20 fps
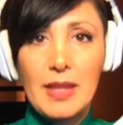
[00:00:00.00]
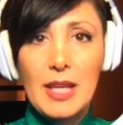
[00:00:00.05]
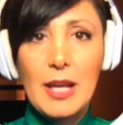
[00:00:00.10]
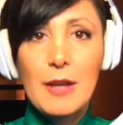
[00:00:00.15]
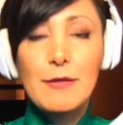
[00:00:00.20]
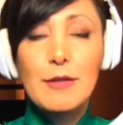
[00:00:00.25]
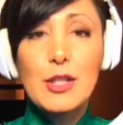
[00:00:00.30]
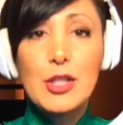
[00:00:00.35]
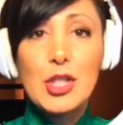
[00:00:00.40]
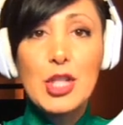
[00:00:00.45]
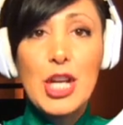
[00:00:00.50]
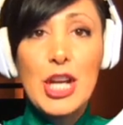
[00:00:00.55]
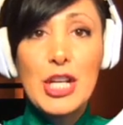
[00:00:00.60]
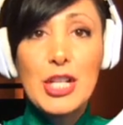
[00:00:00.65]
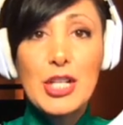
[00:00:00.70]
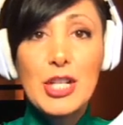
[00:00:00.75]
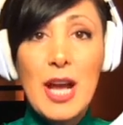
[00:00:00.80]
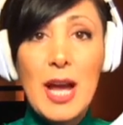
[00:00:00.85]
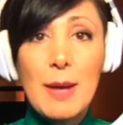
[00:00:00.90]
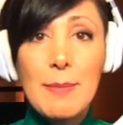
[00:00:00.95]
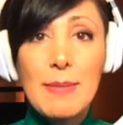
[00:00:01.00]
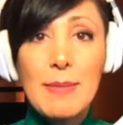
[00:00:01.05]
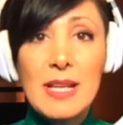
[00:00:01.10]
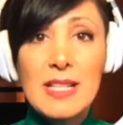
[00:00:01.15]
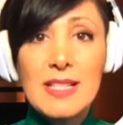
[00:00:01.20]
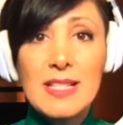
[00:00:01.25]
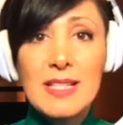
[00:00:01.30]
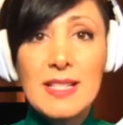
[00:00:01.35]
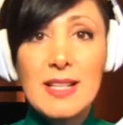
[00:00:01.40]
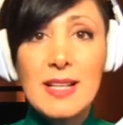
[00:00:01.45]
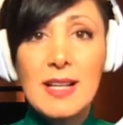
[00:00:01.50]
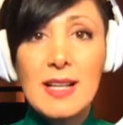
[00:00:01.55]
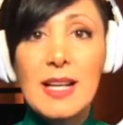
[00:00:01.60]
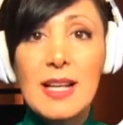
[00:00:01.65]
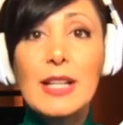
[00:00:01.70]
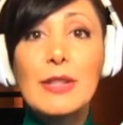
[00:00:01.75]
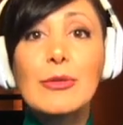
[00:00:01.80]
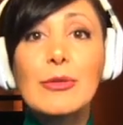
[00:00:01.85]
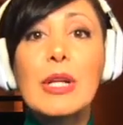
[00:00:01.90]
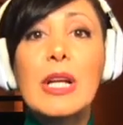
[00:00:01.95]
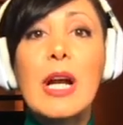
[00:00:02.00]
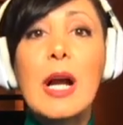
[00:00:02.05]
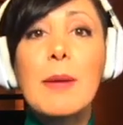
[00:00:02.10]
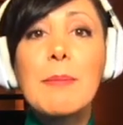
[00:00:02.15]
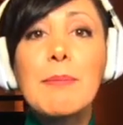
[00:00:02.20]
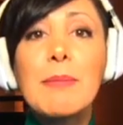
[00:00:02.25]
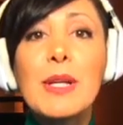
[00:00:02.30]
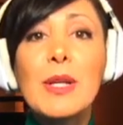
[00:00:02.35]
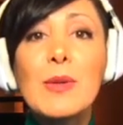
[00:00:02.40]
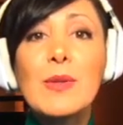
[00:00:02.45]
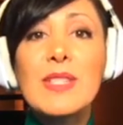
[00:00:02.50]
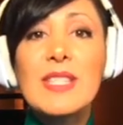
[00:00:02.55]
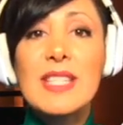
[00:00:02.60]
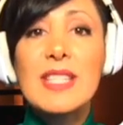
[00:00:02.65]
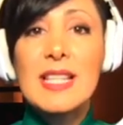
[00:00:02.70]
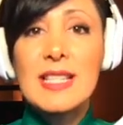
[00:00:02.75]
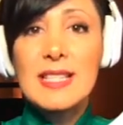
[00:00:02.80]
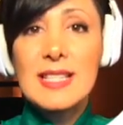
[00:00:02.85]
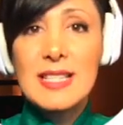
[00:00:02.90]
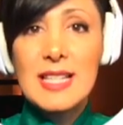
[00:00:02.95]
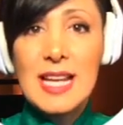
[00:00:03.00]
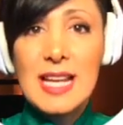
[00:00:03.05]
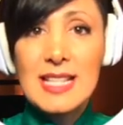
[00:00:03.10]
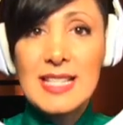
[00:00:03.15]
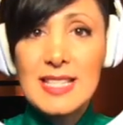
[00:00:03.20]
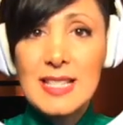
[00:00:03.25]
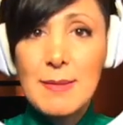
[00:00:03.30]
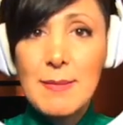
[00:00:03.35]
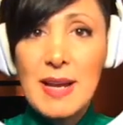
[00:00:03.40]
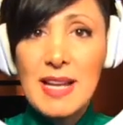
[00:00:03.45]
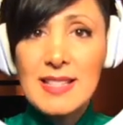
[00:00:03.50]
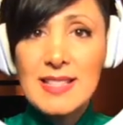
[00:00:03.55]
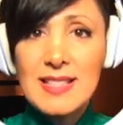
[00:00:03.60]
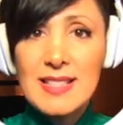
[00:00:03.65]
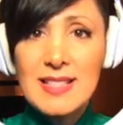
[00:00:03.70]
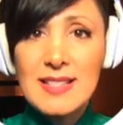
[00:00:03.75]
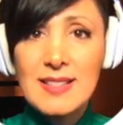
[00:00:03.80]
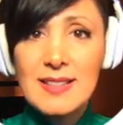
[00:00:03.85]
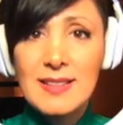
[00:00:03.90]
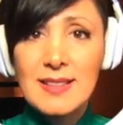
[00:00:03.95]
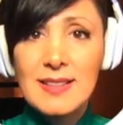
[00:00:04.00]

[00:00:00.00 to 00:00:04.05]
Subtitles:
If the change happens, it recomputes its estimates,